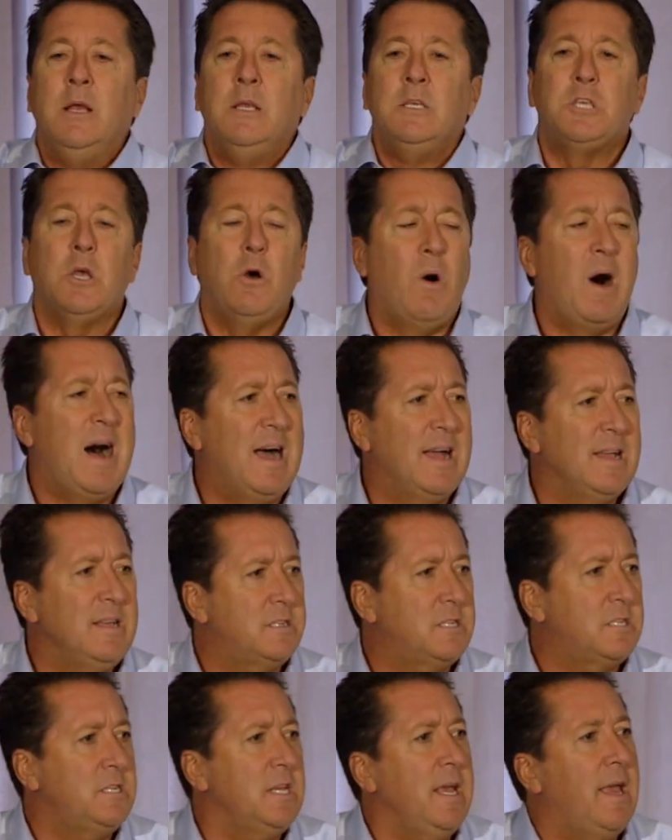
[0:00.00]
So I
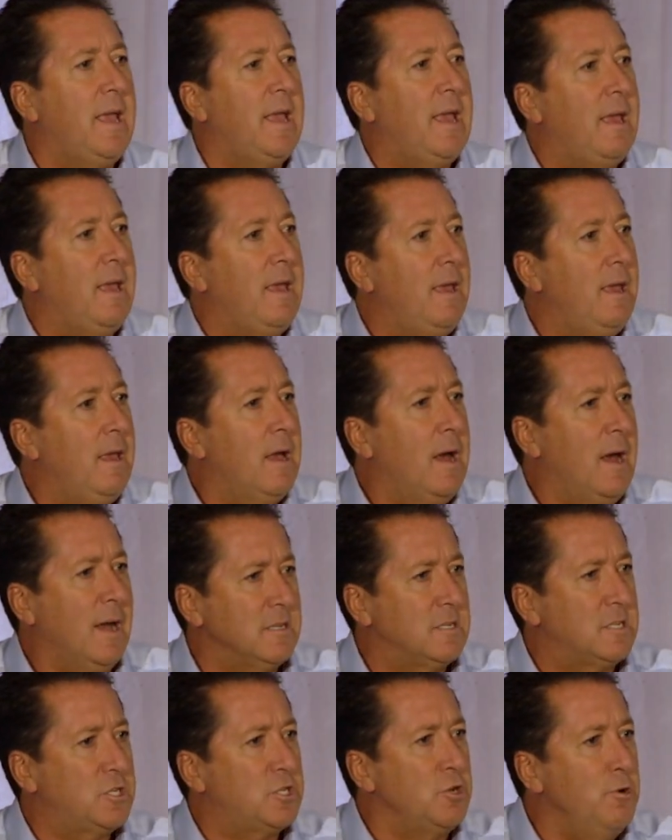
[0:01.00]
see
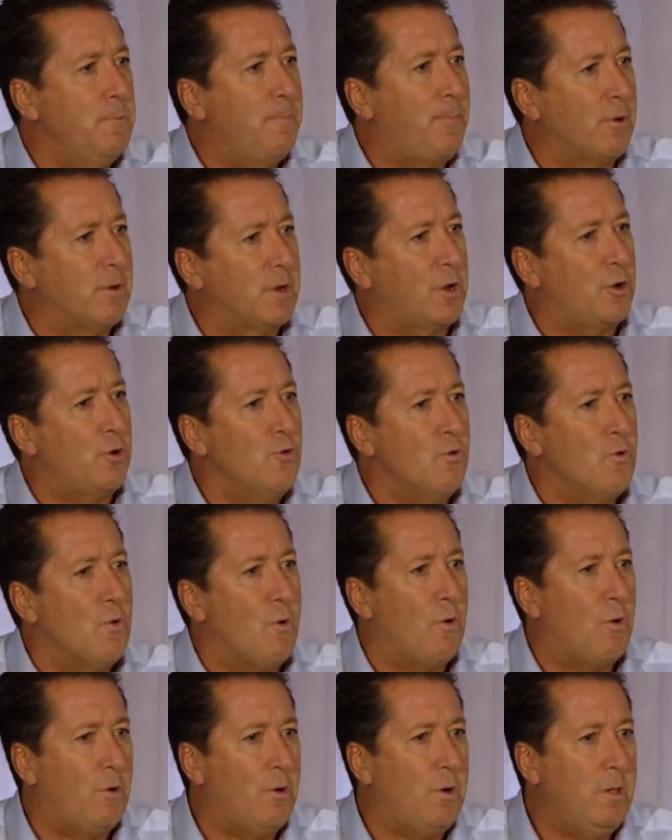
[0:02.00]
a super
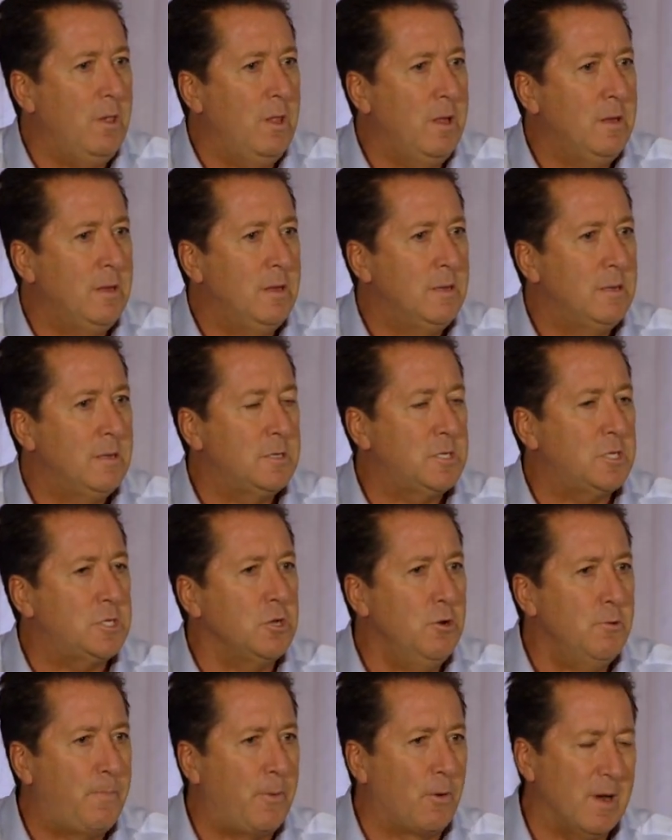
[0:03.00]
cool,
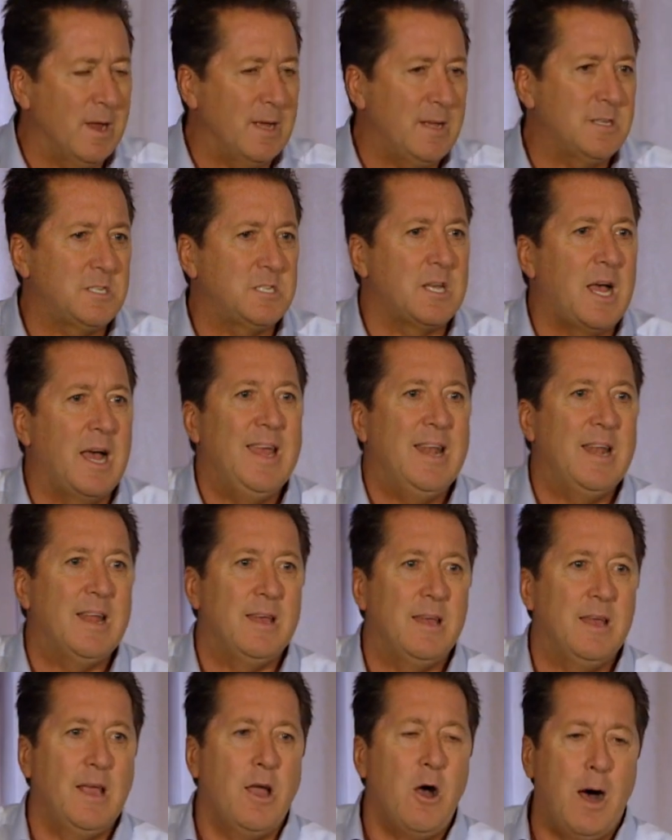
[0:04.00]
super
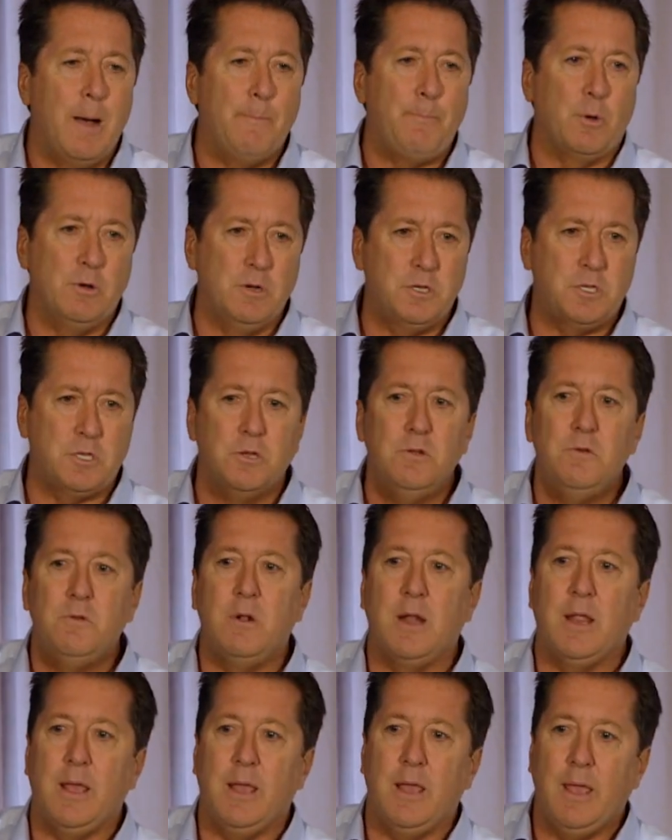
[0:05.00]
exciting
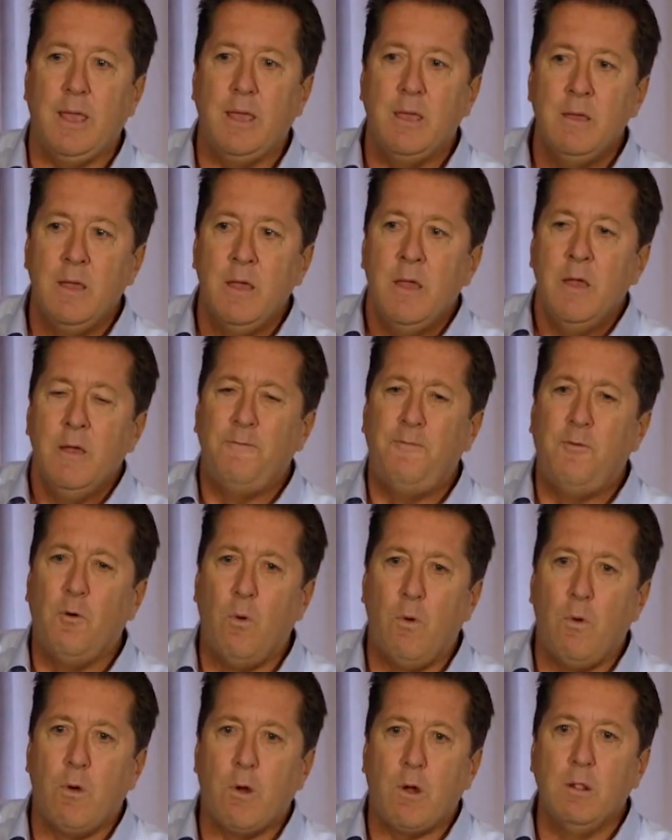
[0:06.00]
opportunity
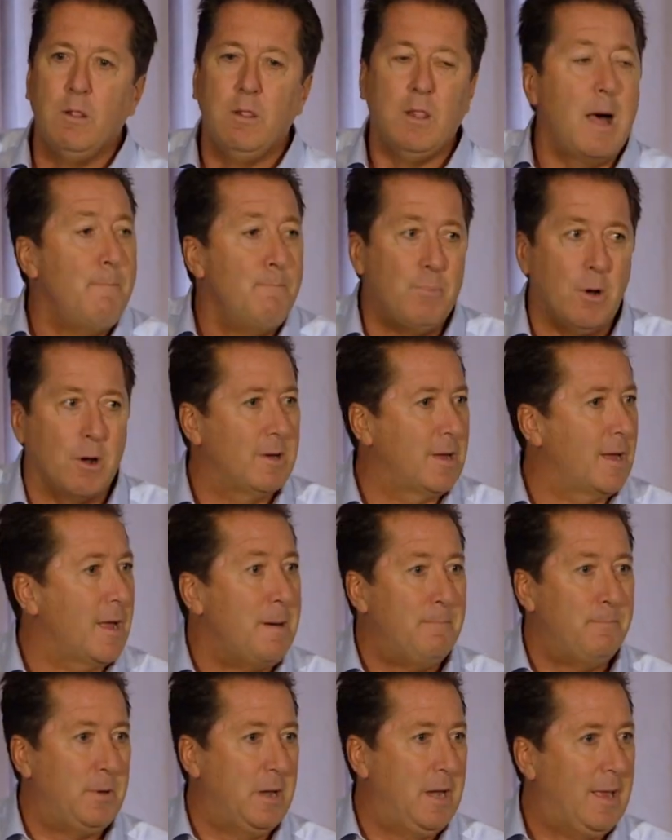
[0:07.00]
for lumber
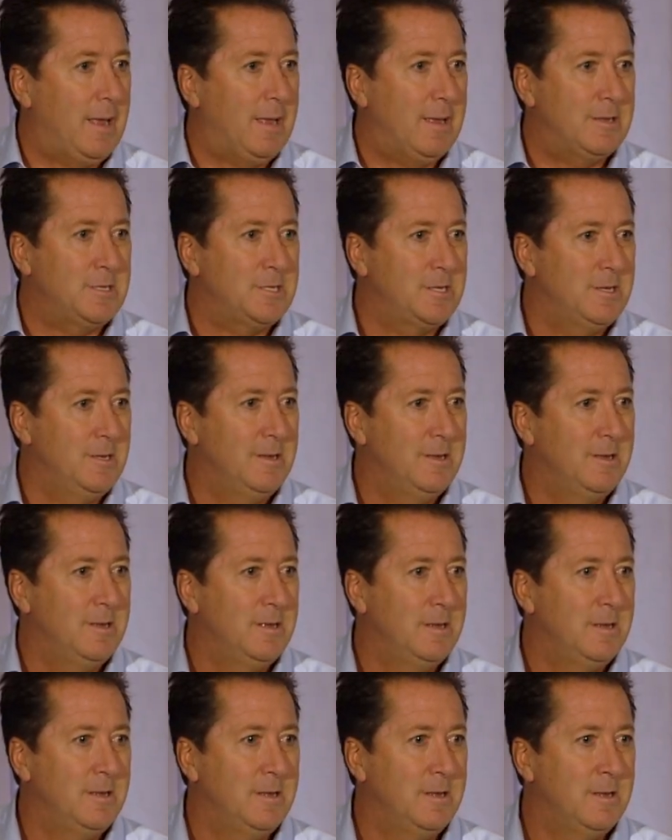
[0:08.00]
companies
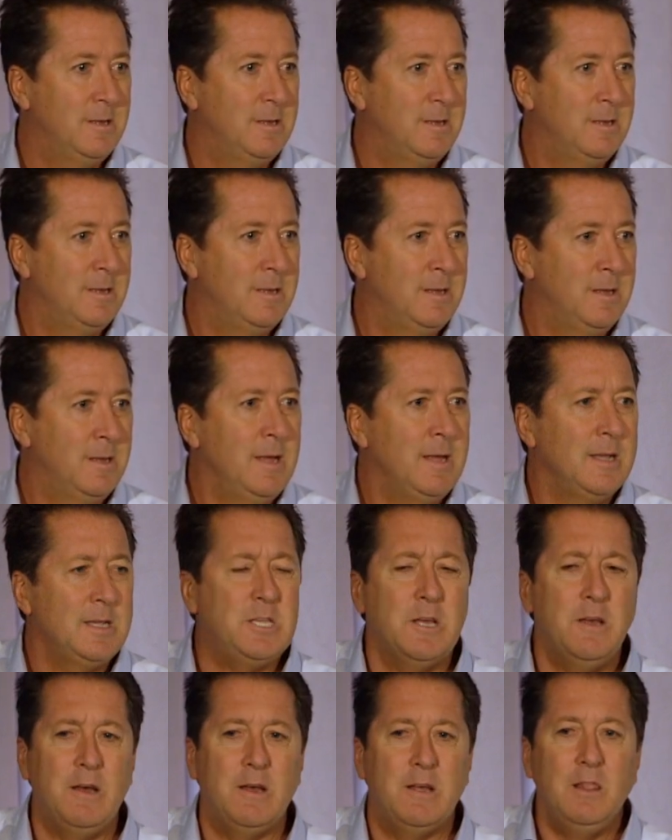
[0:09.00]

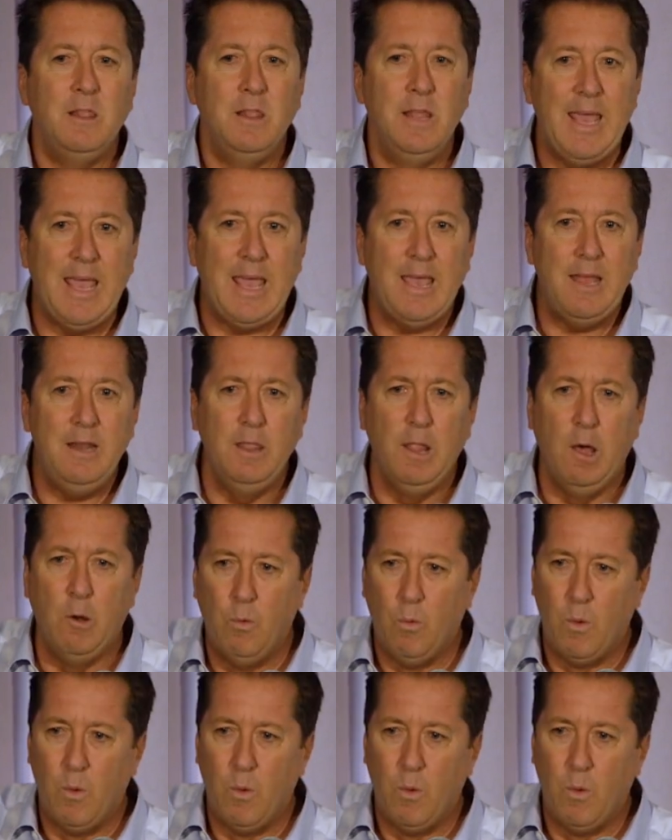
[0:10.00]
to lead the